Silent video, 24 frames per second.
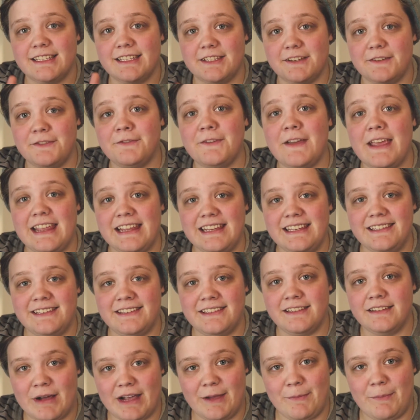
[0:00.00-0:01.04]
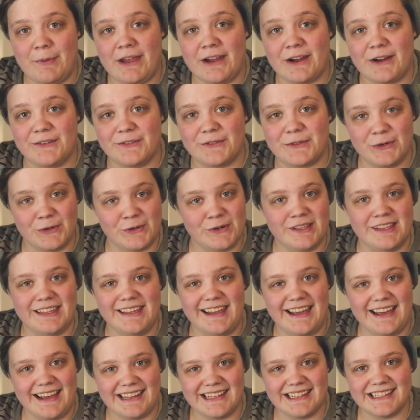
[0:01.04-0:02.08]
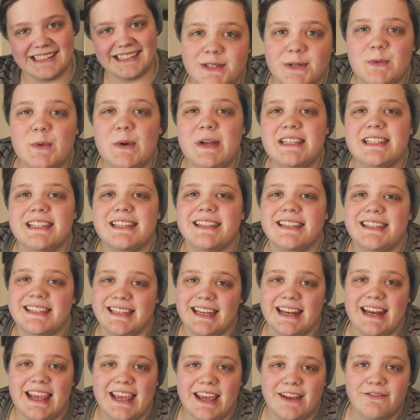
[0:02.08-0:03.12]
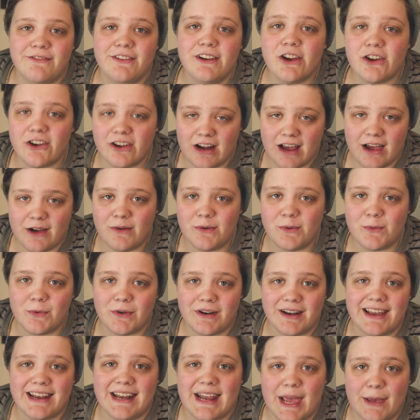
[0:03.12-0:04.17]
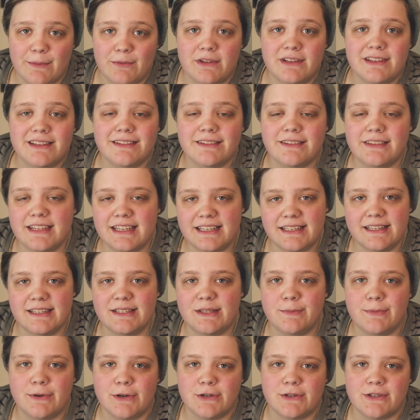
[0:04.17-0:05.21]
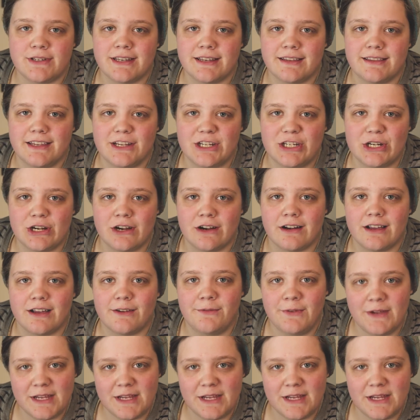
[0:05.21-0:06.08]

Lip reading: defaced by a pair of googly eyes. So once the city had figured out what had happened, this is the post they shared on